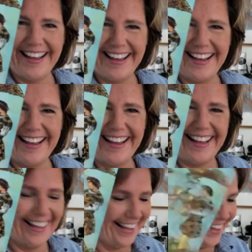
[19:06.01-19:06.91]

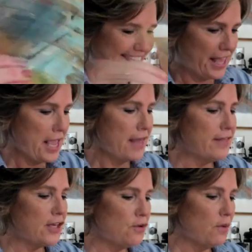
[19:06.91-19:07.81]

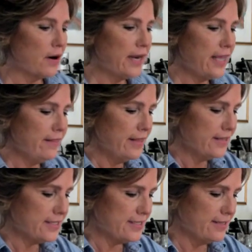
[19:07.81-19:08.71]
That you are in
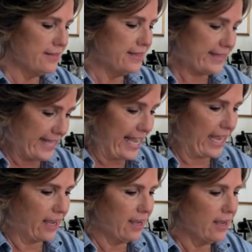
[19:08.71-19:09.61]
this
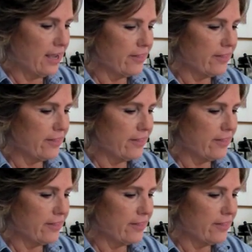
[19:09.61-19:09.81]
thing.